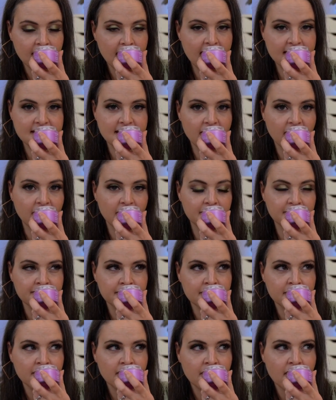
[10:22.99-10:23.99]
It's like a
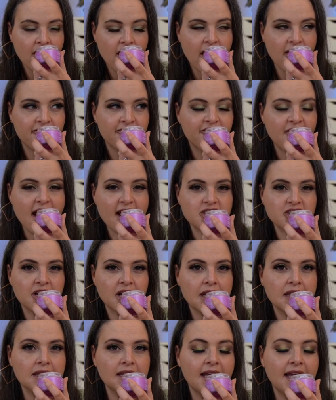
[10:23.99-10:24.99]
fresh,
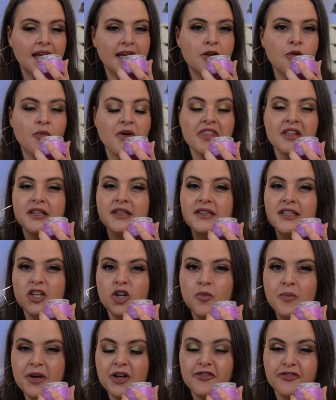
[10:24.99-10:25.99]
clean with a
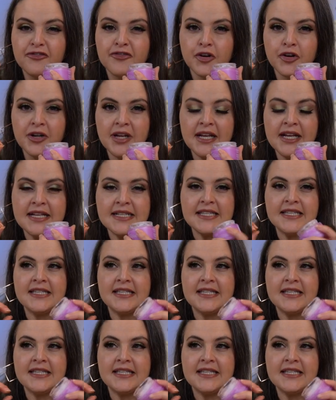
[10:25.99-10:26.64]
little bit of fruitiness